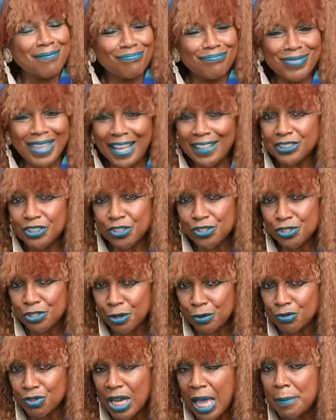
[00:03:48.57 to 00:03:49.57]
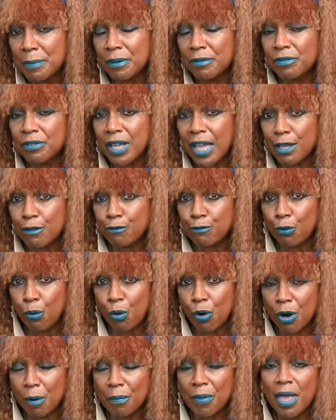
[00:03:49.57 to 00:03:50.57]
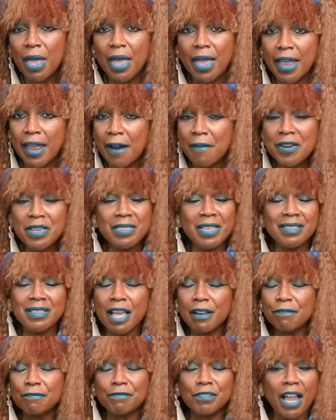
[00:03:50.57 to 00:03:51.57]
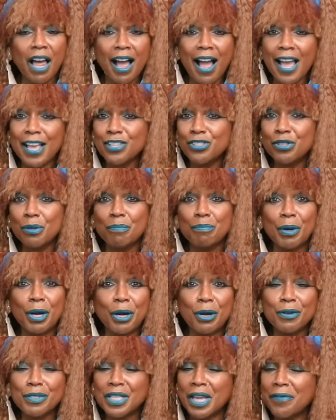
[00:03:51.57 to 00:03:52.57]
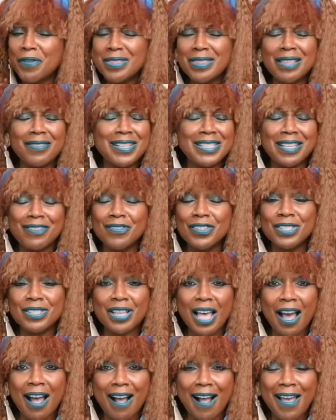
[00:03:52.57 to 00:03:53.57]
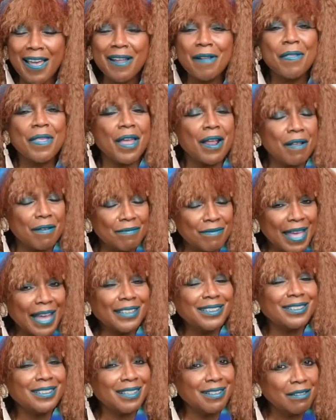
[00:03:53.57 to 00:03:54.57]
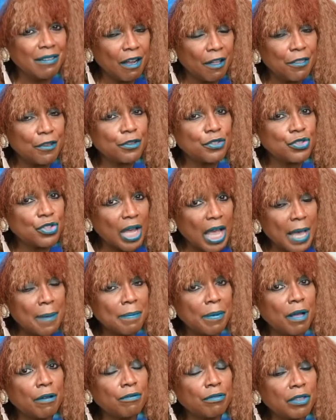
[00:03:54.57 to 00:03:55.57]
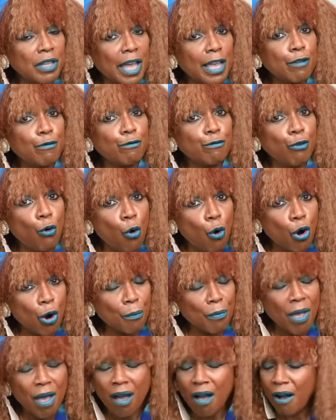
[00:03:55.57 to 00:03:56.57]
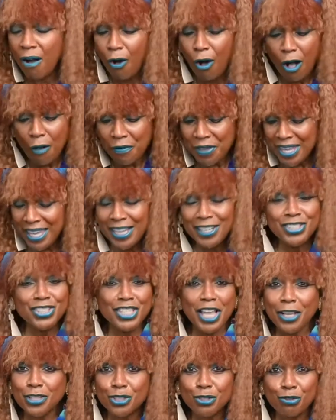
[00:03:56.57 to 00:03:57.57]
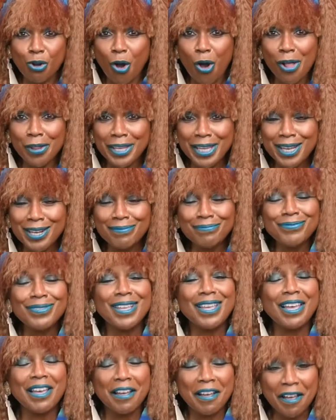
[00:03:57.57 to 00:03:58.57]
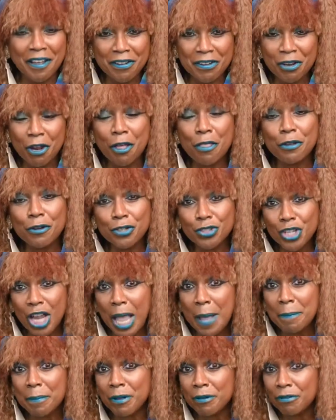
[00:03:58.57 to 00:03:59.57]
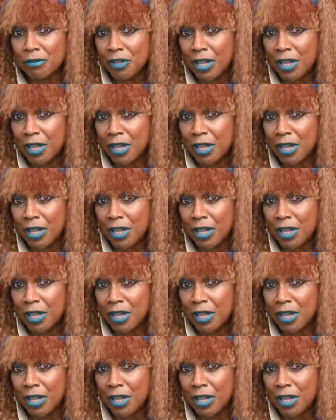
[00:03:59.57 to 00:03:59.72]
that's a certain type of life form. Everything that flies, the birds, everything that's in the sky, that's another type of life form. All the insects crawling, another type of